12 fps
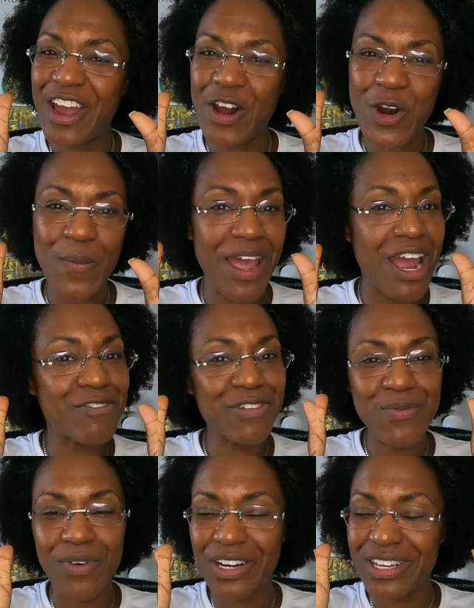I hope
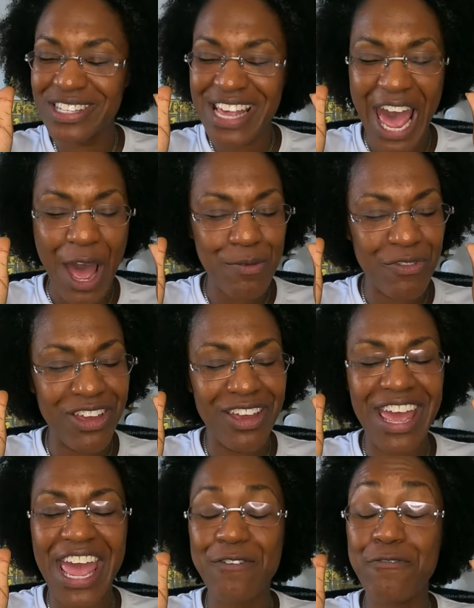everyone is
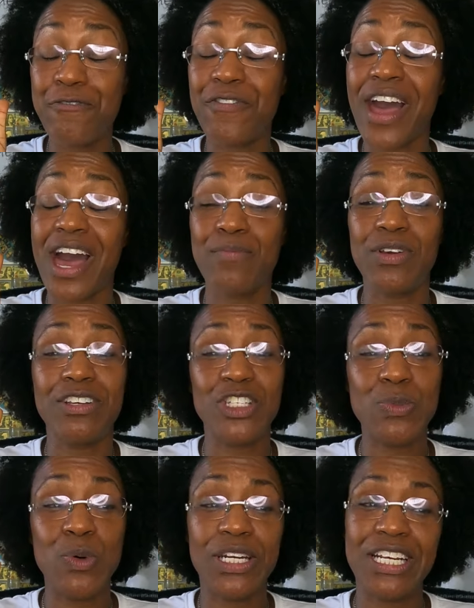having a
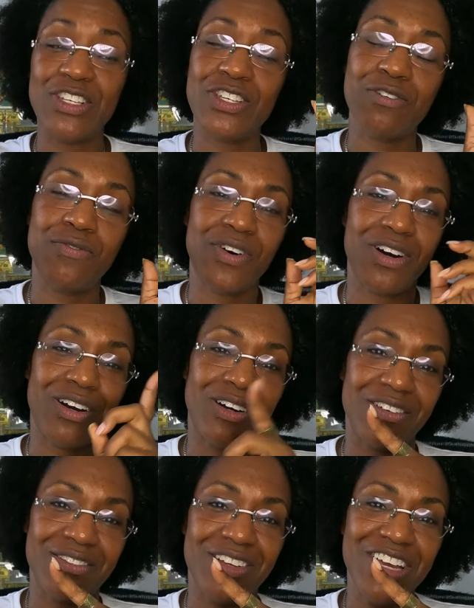fabulous morning so
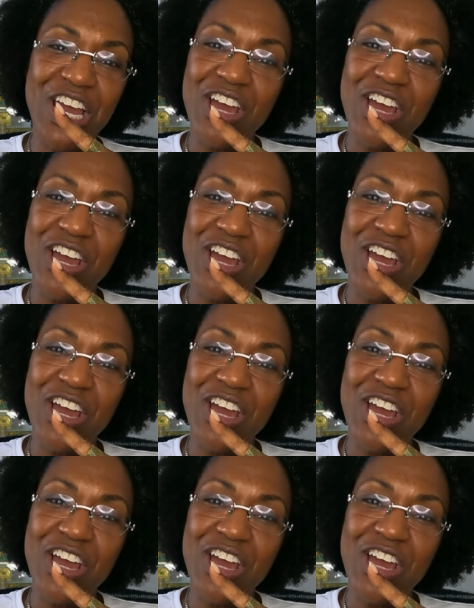far.